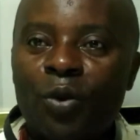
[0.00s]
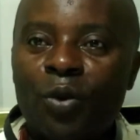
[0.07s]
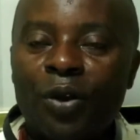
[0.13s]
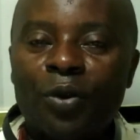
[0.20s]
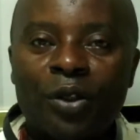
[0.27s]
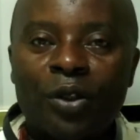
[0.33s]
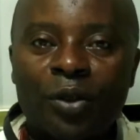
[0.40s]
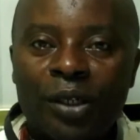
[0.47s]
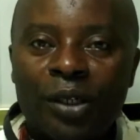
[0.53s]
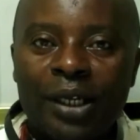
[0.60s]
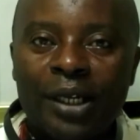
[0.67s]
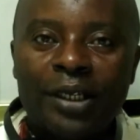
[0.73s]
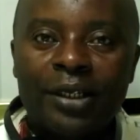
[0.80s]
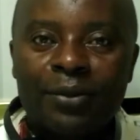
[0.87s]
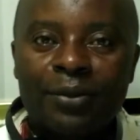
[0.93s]
he thought
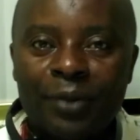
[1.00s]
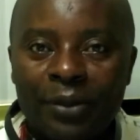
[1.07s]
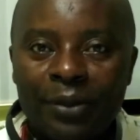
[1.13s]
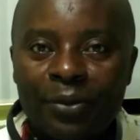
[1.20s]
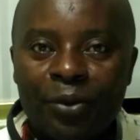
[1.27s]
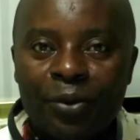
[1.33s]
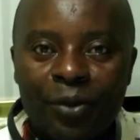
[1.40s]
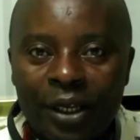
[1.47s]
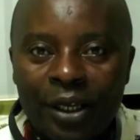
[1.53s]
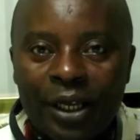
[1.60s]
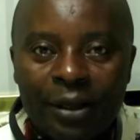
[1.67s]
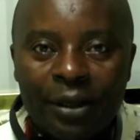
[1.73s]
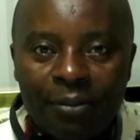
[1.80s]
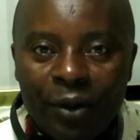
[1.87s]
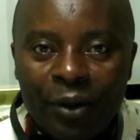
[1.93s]
like this Mwalimu,
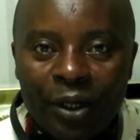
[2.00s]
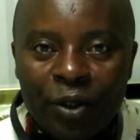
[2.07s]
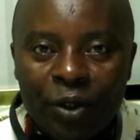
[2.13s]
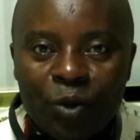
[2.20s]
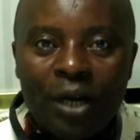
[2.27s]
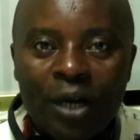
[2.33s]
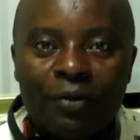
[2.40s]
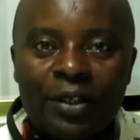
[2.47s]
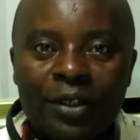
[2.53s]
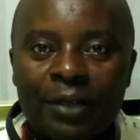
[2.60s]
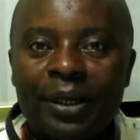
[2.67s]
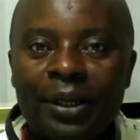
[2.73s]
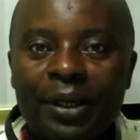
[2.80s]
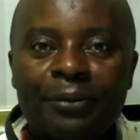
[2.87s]
we want to have some,